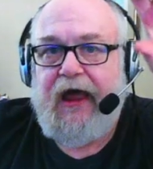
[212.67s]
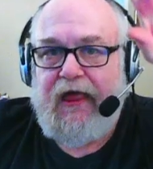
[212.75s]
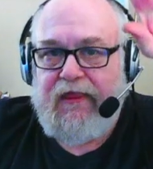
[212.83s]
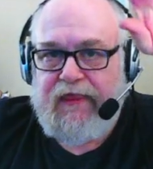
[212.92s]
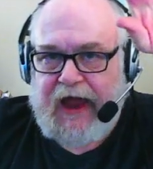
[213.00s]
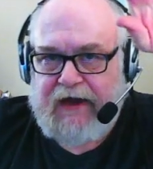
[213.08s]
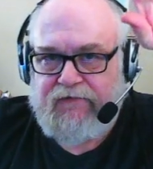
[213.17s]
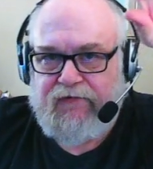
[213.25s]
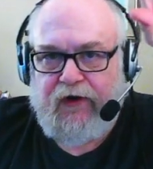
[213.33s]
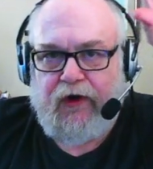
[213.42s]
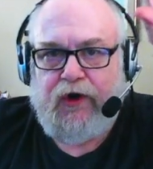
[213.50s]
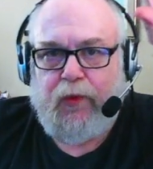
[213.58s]
that
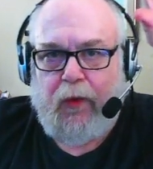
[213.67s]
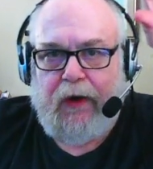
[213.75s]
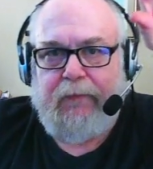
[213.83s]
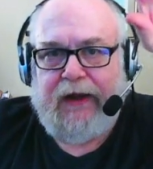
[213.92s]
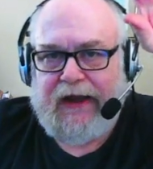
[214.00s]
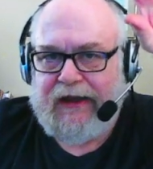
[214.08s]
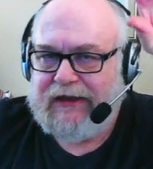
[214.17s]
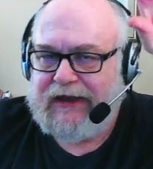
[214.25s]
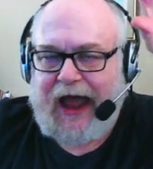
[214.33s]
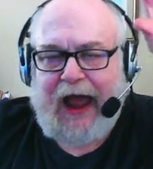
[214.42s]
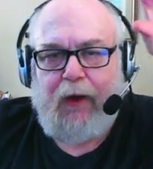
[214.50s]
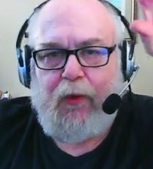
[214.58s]
first one, because
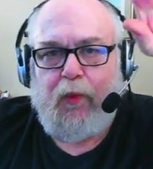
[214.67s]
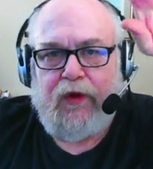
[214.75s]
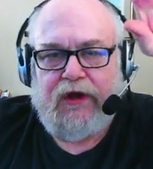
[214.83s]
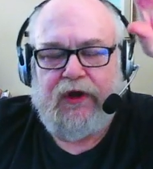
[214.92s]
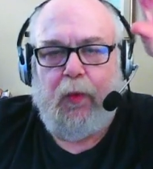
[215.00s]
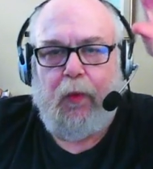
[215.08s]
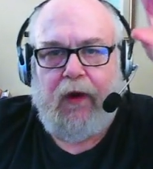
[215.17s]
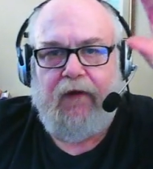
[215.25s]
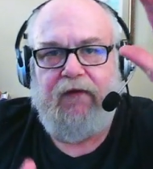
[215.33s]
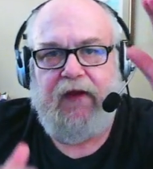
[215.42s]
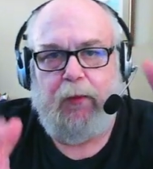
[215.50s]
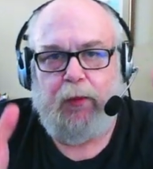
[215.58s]
that was the
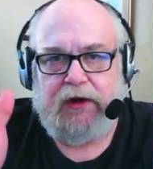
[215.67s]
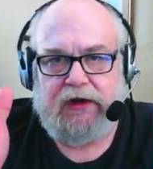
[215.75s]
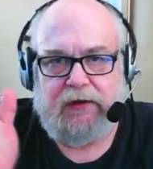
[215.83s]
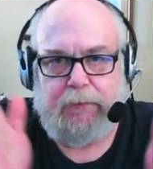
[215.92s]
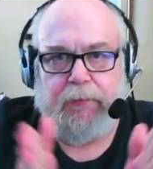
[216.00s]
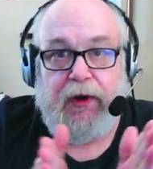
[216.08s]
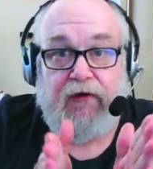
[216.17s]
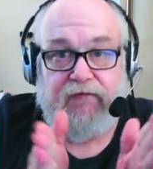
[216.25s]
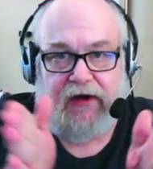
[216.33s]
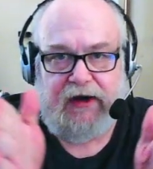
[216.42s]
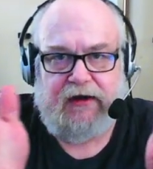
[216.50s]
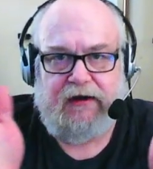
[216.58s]
one that was
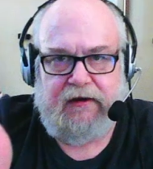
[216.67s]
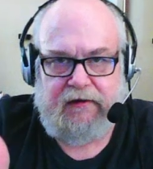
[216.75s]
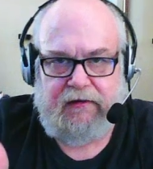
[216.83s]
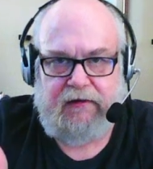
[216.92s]
perfect.